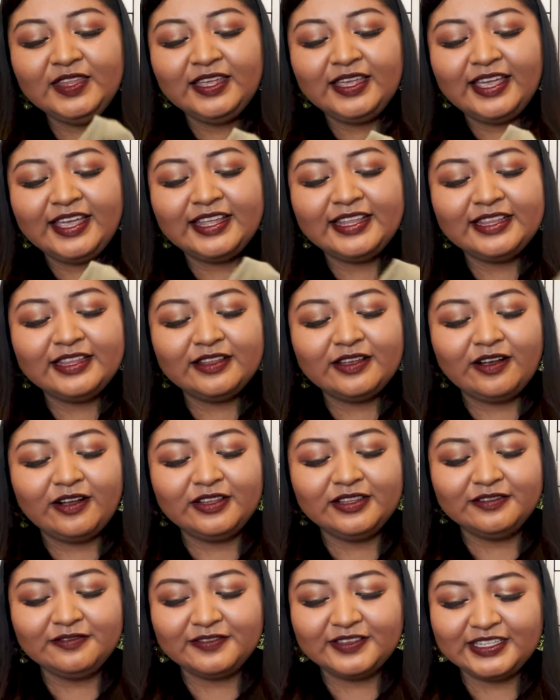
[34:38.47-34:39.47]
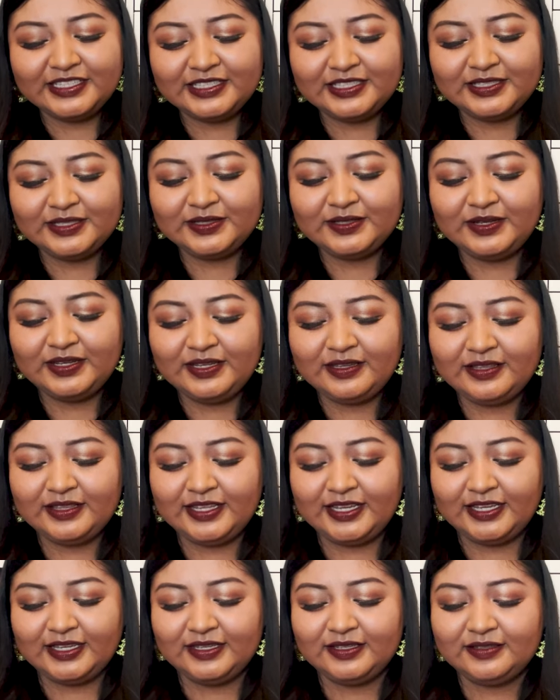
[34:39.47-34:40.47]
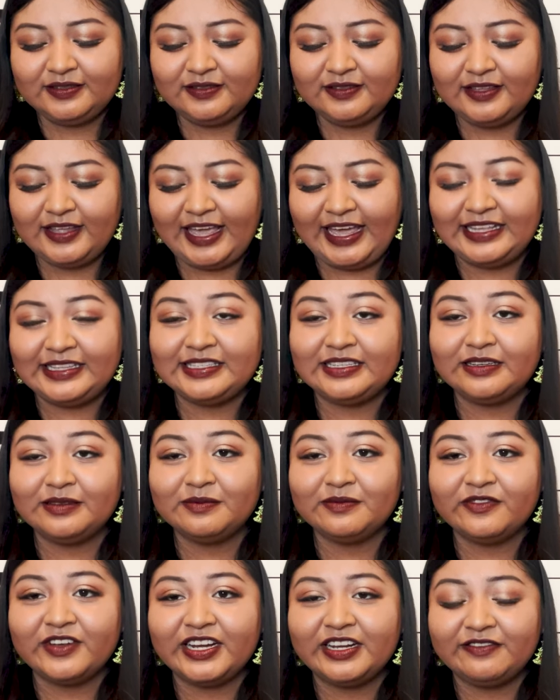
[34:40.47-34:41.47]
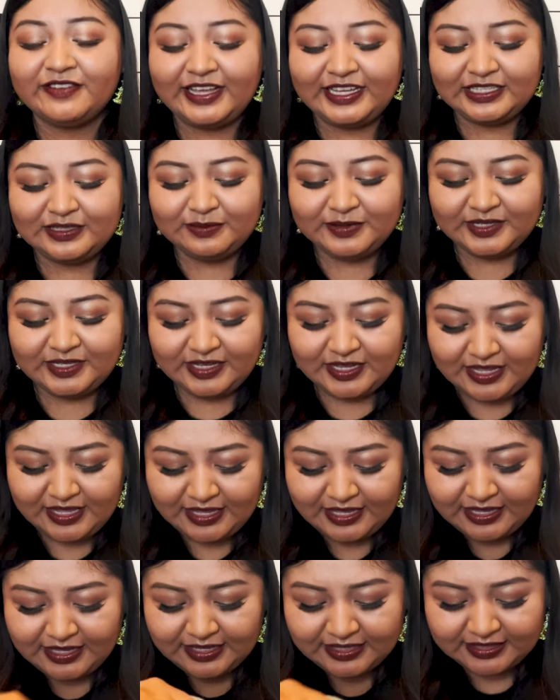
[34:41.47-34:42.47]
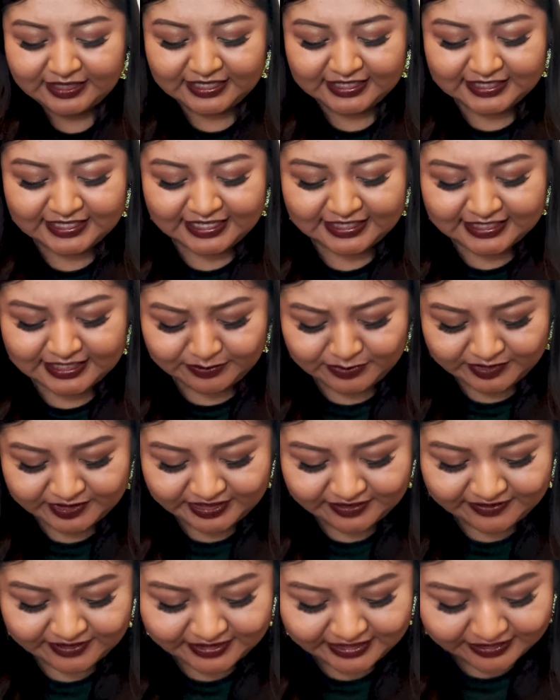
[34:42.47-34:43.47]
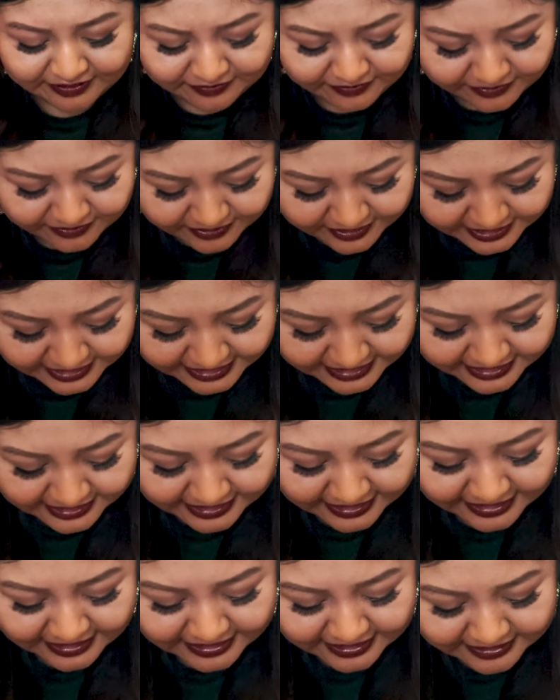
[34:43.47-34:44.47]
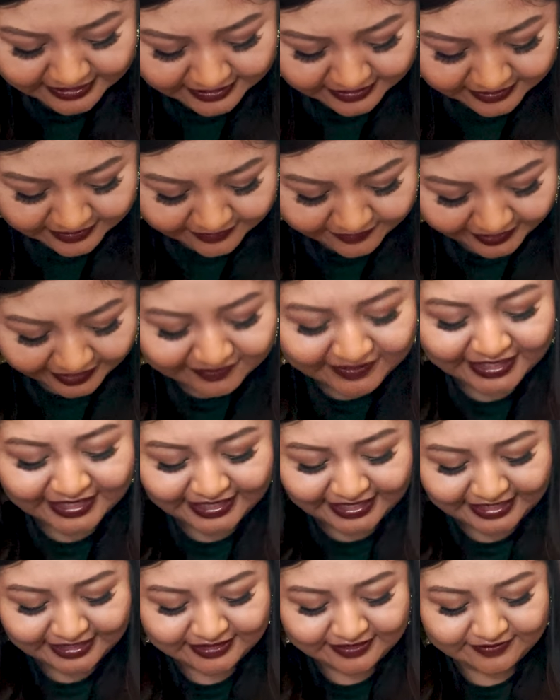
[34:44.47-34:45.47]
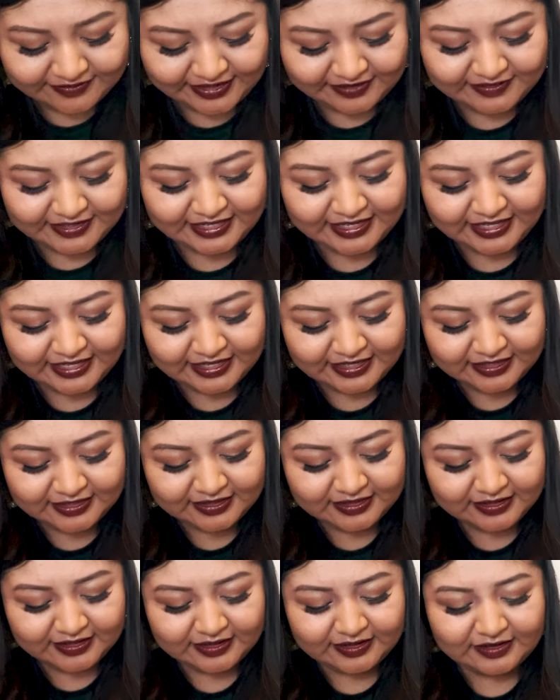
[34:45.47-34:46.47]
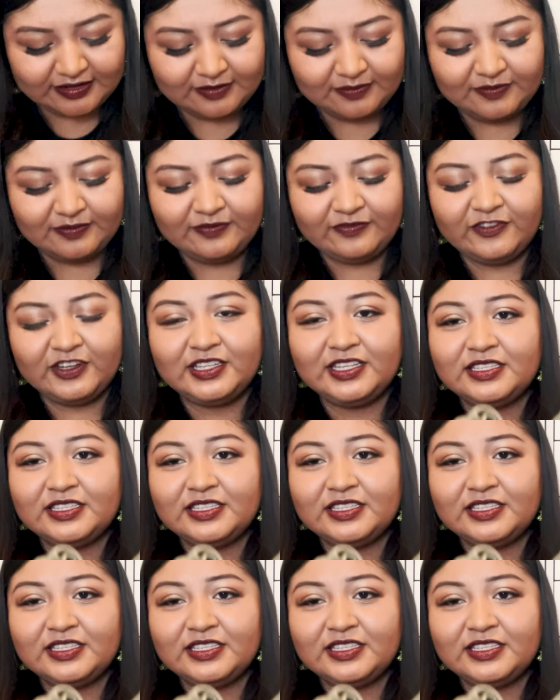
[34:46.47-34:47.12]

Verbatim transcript: And all of this, like, adds up very fast, but these sets, I believe, are like 490 598 598 um, for the